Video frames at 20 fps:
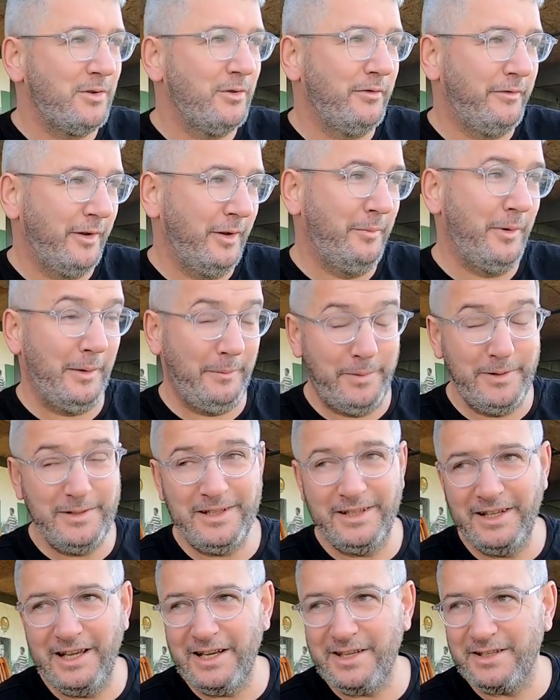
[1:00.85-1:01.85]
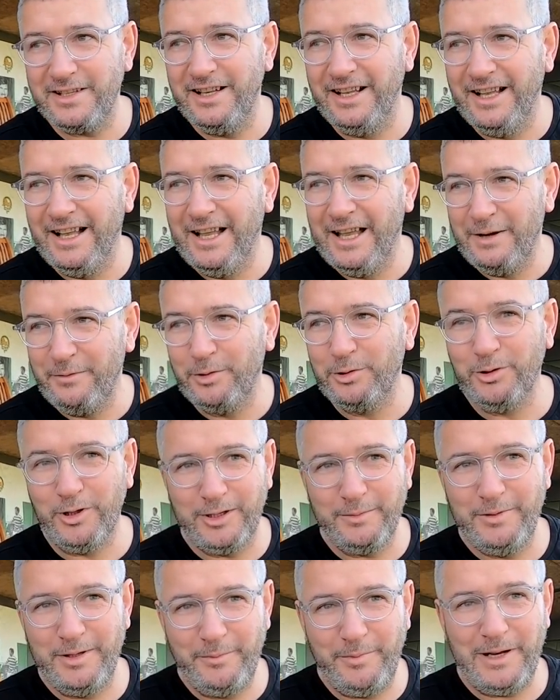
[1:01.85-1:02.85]
So for the purpose of this, we'll
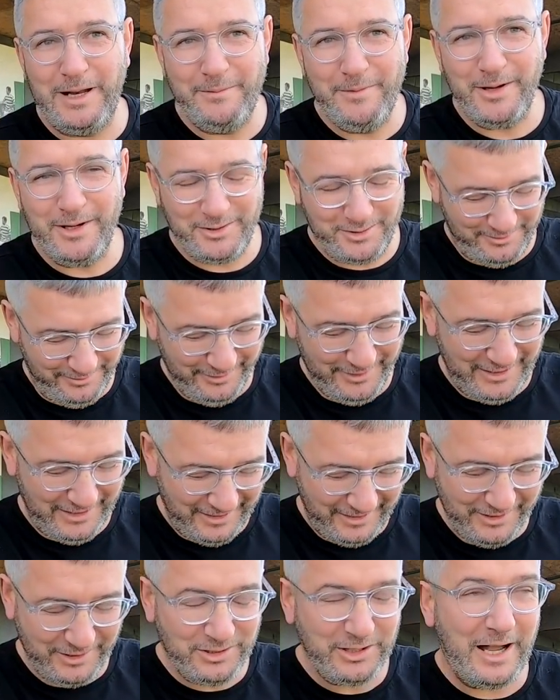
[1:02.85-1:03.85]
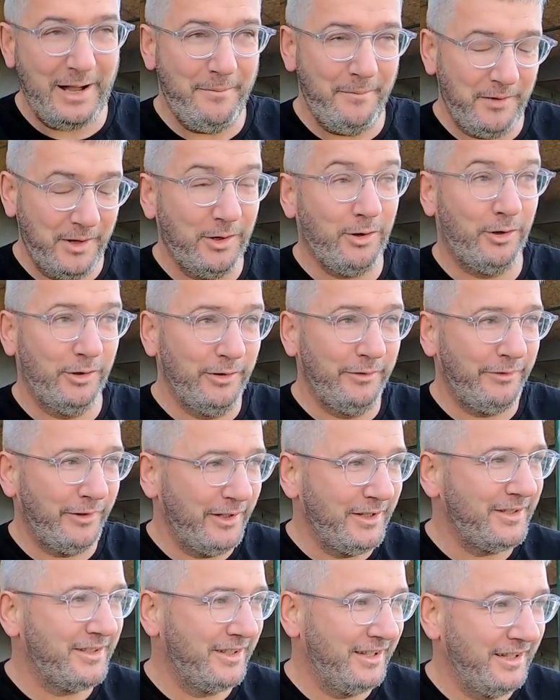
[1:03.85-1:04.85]
talk about the Premier League, the Champ, the
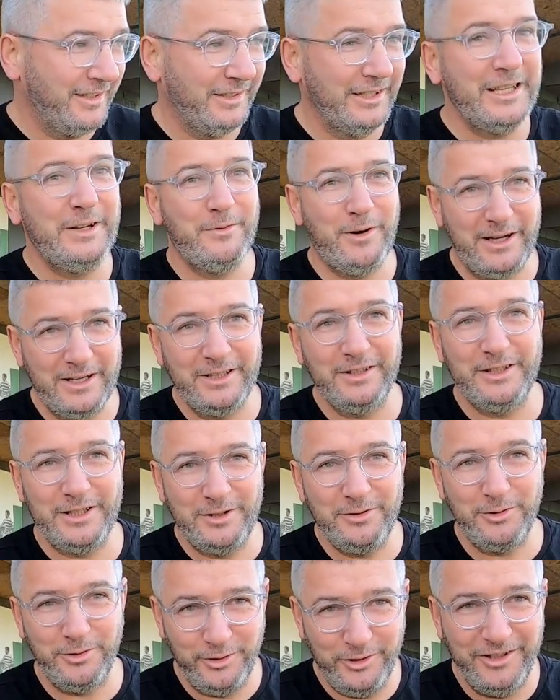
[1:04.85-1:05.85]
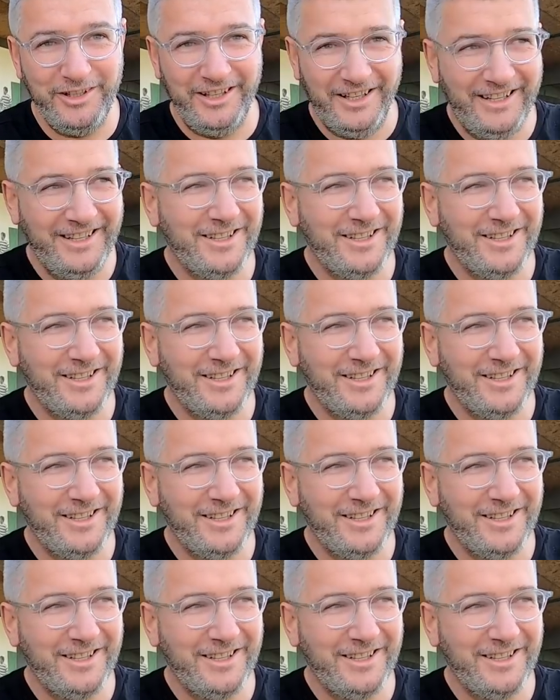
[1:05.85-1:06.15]
Conference, League One and League Two.